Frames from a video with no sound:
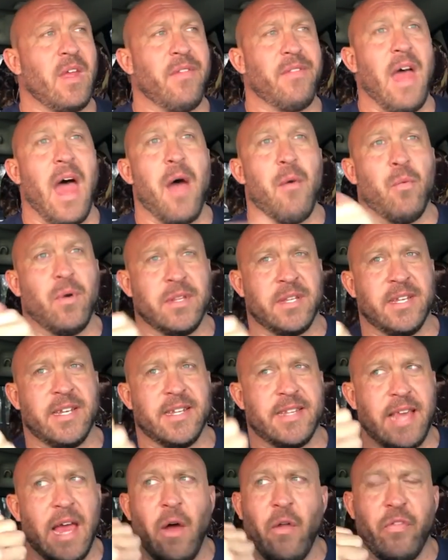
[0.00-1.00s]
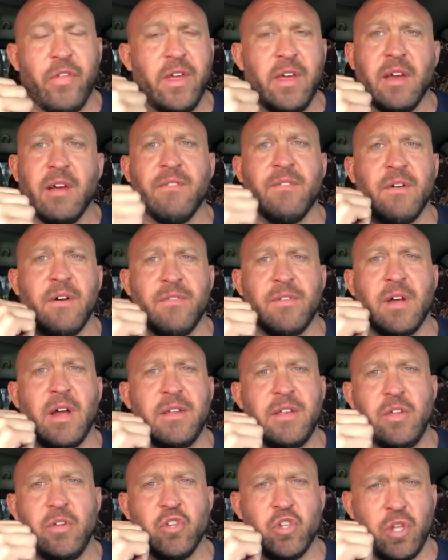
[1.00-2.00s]
That wasn't as healthy of I
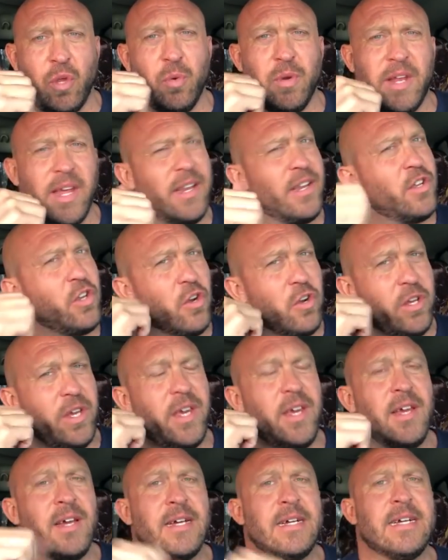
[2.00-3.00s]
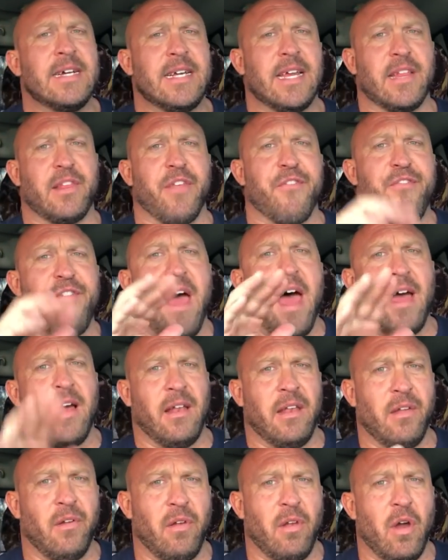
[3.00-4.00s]
usually would get a turkey, get the fat
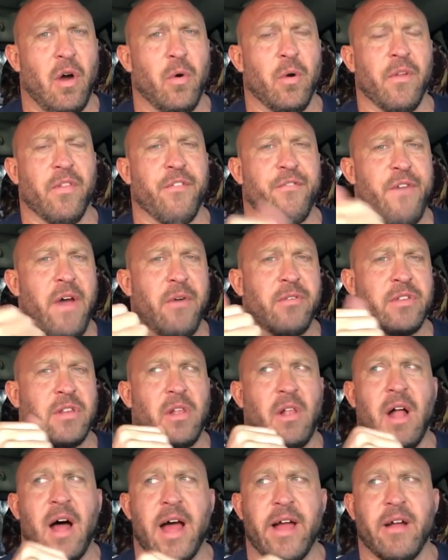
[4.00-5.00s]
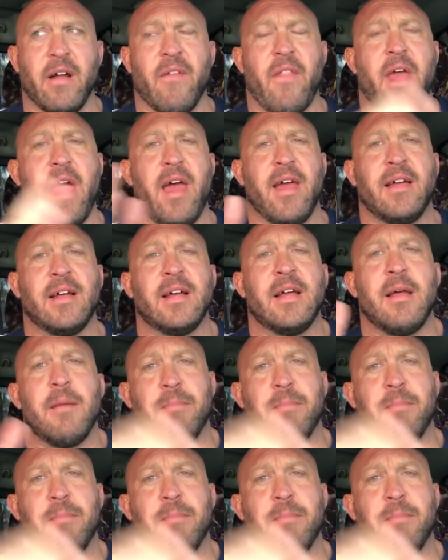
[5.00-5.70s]
a little lower. The fat was a little higher on that.